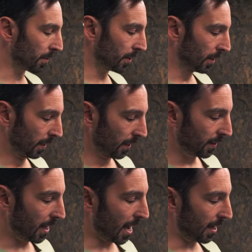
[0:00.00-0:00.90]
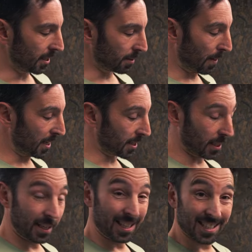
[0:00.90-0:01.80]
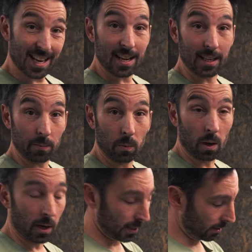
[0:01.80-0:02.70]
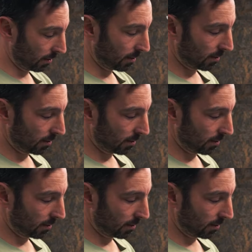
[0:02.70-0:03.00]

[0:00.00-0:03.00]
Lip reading: But that is basically exactly why